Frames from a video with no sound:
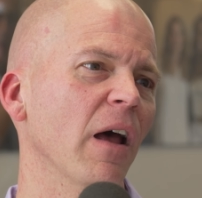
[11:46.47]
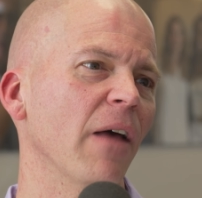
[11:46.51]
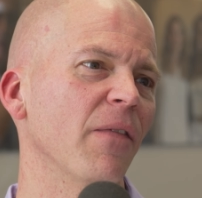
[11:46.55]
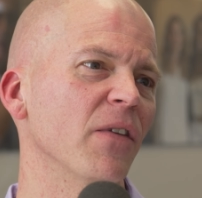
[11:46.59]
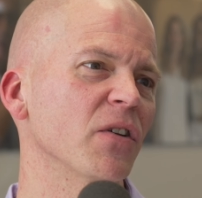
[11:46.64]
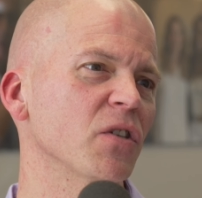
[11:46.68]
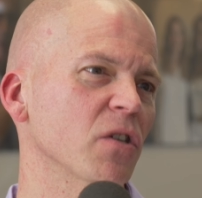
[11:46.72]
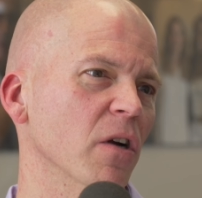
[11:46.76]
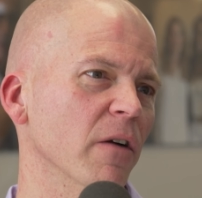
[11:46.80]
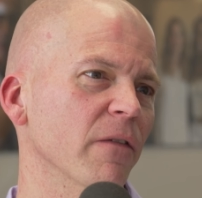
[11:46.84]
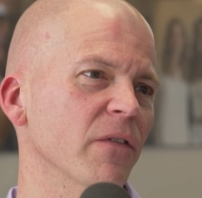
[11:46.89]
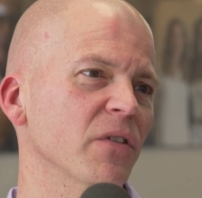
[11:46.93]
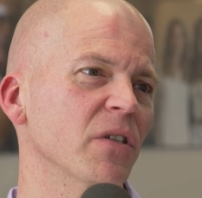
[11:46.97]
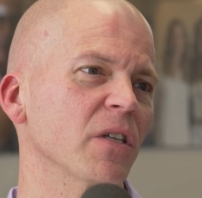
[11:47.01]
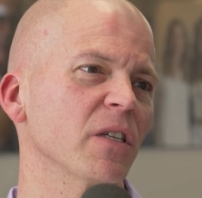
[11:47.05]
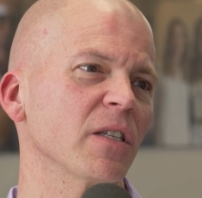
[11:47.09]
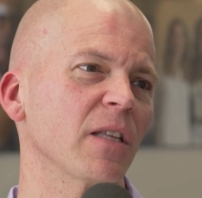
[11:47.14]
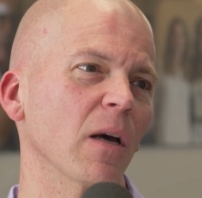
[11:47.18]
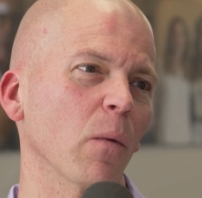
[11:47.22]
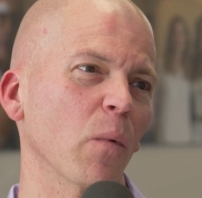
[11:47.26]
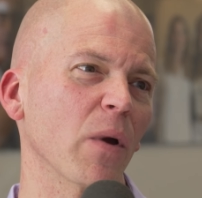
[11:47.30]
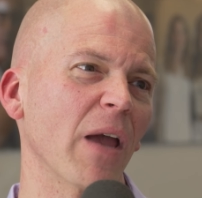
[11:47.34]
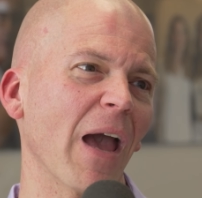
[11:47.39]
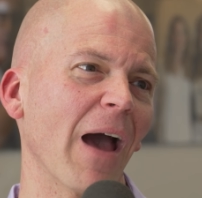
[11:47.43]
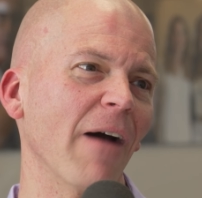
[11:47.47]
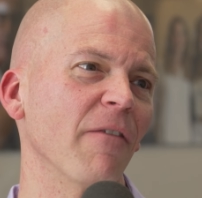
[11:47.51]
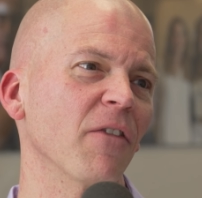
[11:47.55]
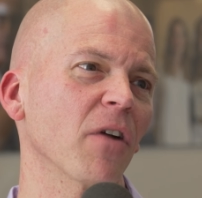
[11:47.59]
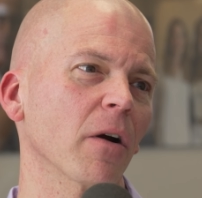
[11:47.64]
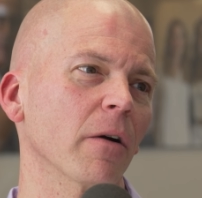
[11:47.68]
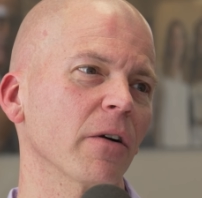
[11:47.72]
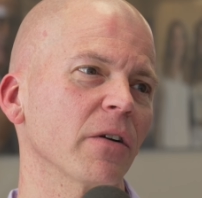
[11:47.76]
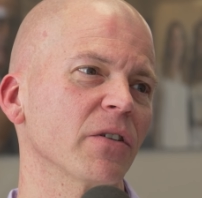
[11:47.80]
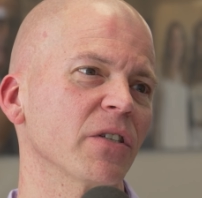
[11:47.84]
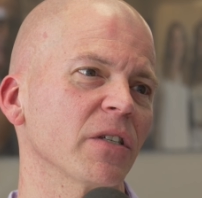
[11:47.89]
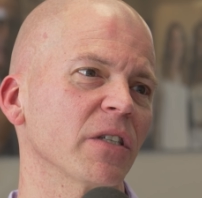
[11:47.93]
and the services that we have
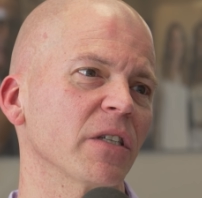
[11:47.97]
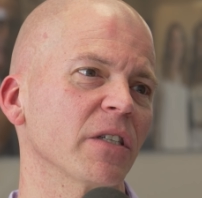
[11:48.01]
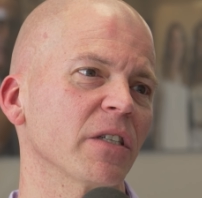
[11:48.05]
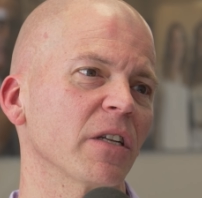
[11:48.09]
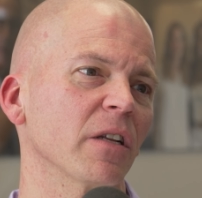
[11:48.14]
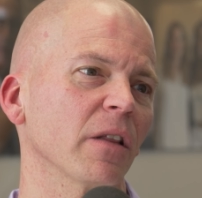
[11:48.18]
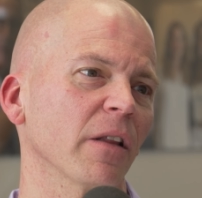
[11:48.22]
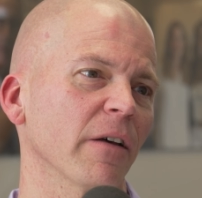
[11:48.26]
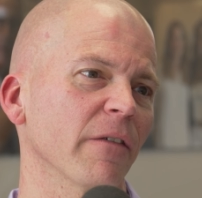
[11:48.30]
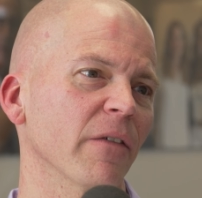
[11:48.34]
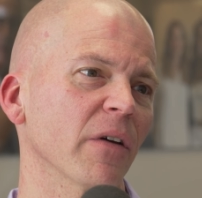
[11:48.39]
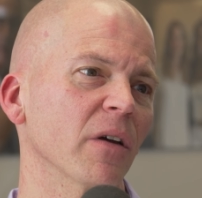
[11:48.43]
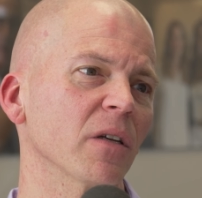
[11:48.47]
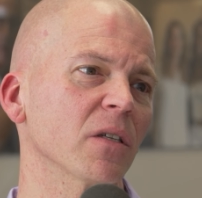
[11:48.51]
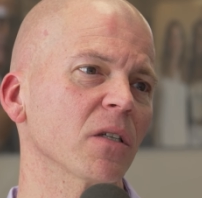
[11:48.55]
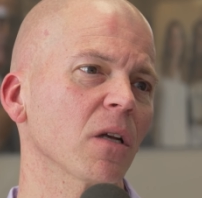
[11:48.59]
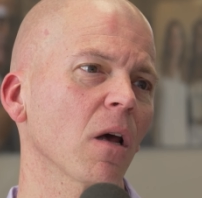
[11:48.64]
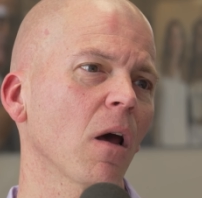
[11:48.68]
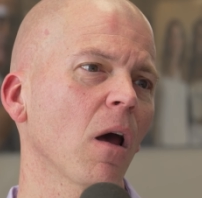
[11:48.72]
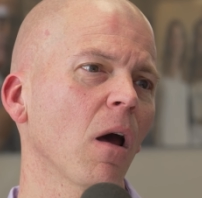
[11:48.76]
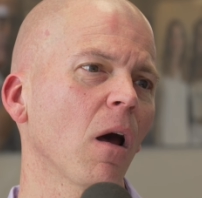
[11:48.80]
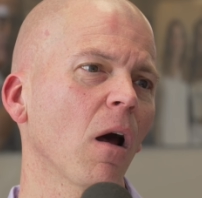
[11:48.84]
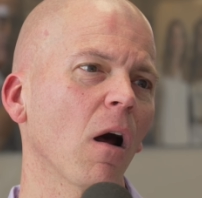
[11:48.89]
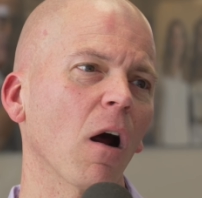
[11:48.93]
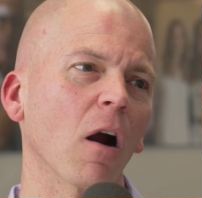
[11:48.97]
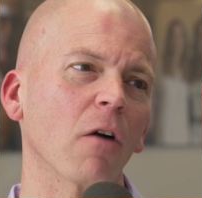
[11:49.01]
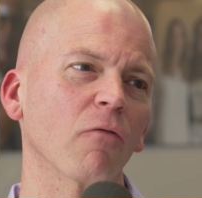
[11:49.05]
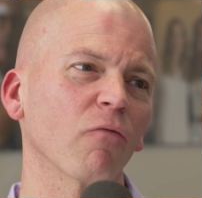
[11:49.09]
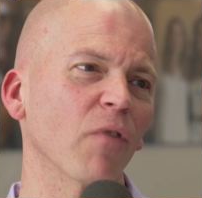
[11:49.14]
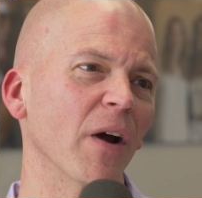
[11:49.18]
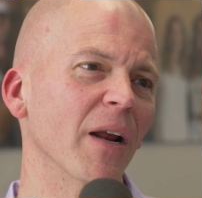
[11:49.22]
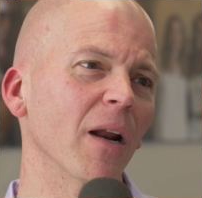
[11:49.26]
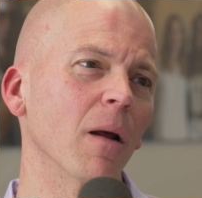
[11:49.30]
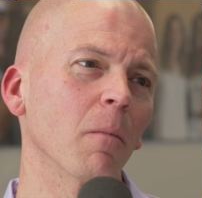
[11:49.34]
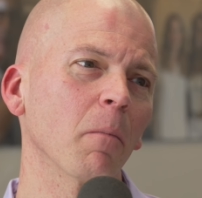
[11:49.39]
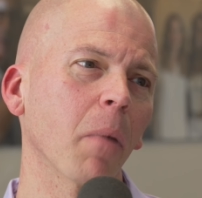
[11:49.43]
in our assisted livings are
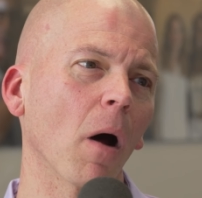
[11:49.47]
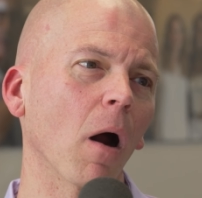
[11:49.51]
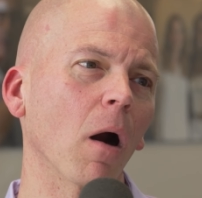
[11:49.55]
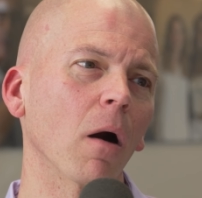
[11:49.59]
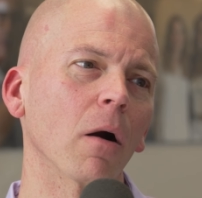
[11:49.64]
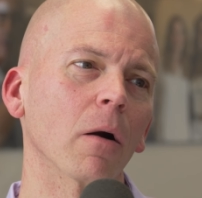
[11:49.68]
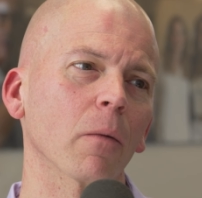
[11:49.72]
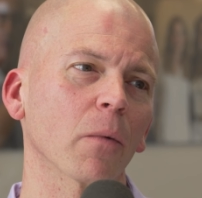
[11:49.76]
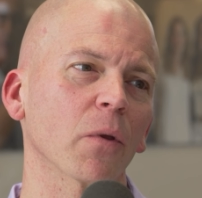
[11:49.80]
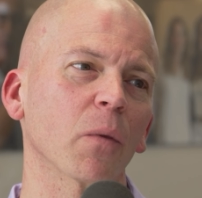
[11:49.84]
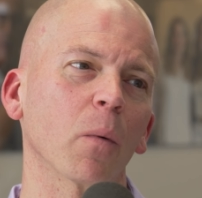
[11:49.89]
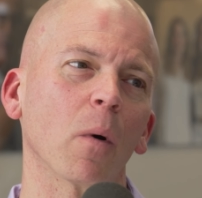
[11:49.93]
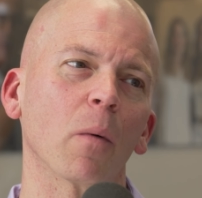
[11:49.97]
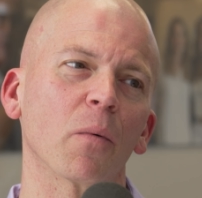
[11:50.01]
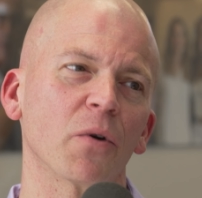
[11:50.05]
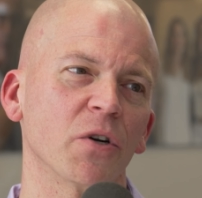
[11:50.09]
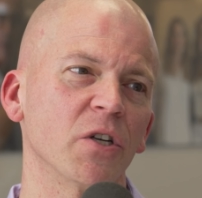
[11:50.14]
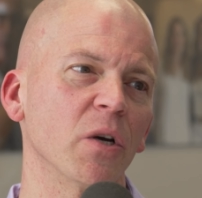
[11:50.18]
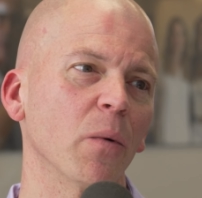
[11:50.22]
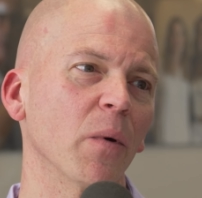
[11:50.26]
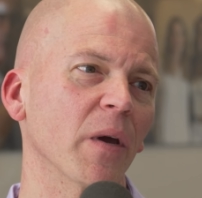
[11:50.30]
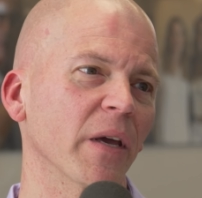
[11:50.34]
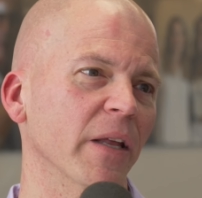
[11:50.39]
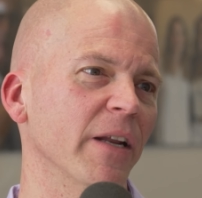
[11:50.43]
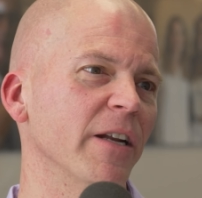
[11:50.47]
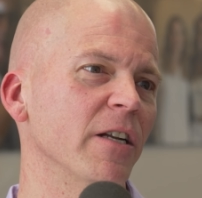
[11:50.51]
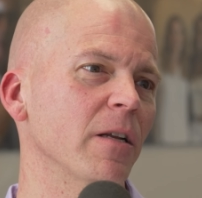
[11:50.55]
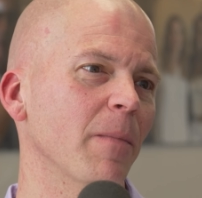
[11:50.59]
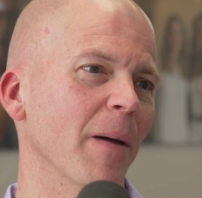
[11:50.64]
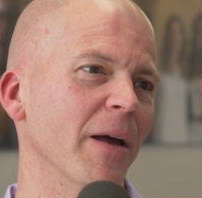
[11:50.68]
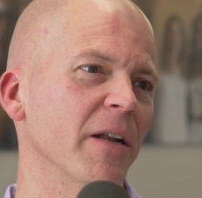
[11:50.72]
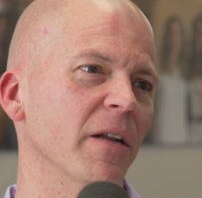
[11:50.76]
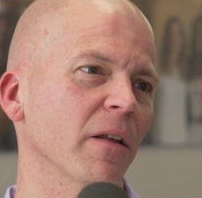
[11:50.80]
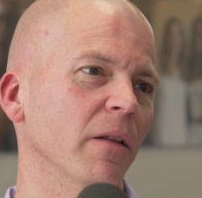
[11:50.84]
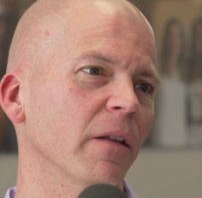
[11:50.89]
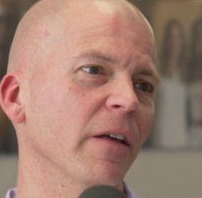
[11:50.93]
right on par with what we're doing in
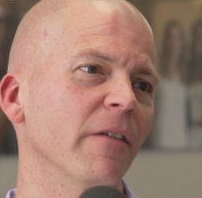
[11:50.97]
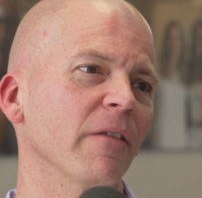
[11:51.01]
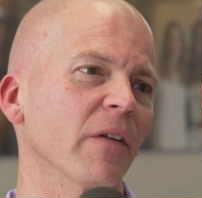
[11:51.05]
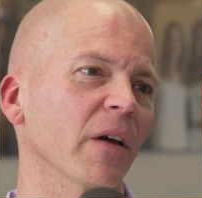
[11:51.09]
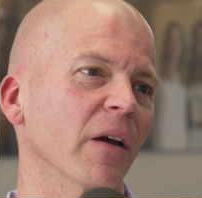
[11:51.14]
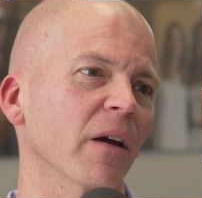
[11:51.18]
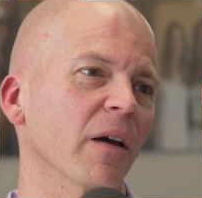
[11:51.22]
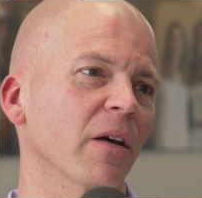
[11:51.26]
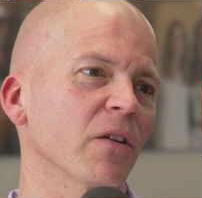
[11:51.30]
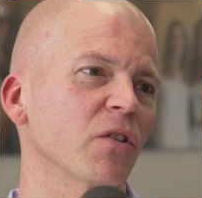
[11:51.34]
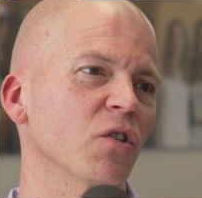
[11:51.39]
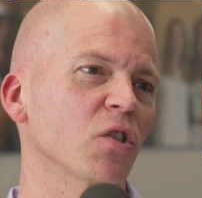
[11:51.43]
independent living.